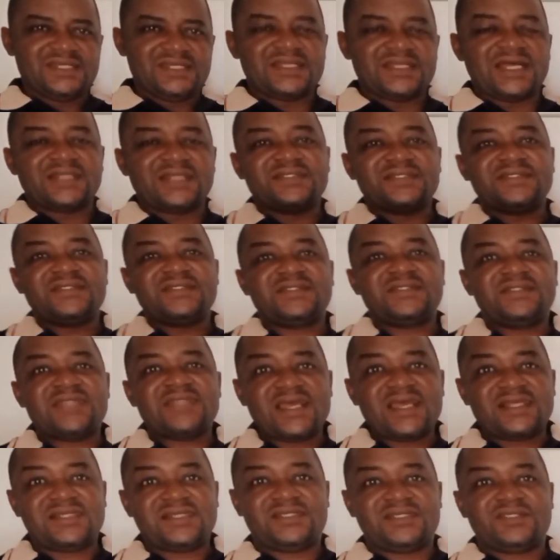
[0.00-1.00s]
that it
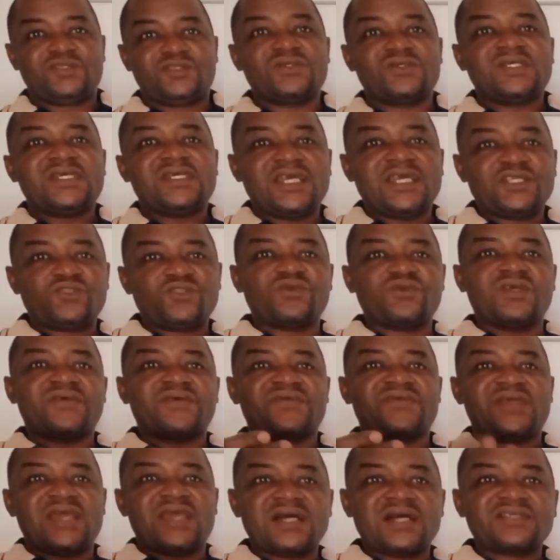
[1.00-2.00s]
takes to get to a
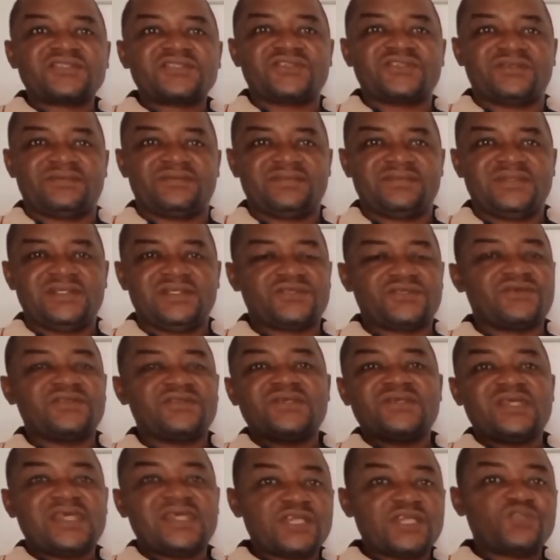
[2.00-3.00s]
reaction,
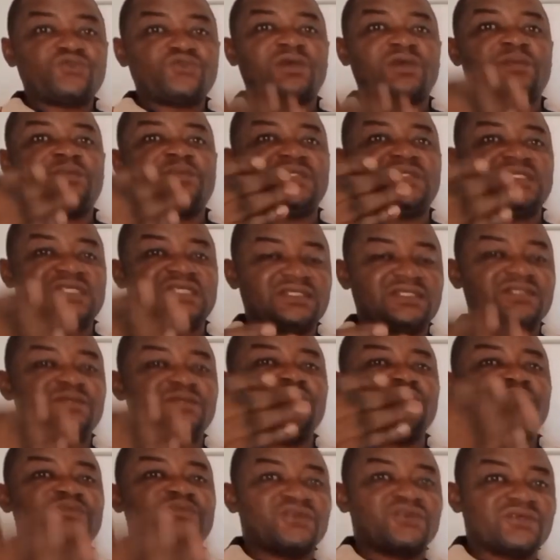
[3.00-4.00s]
to get to a
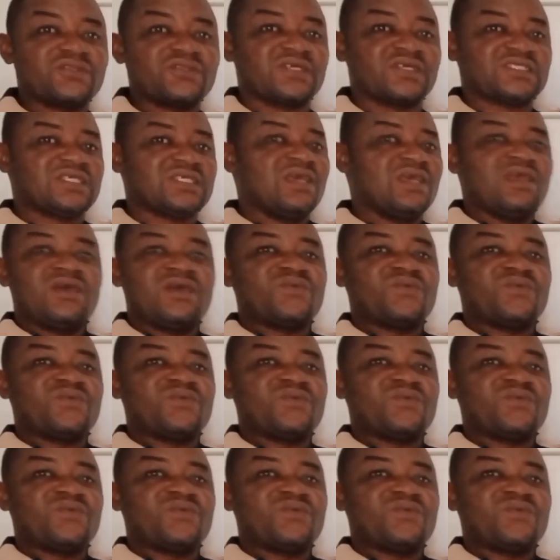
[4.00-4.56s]
certain product,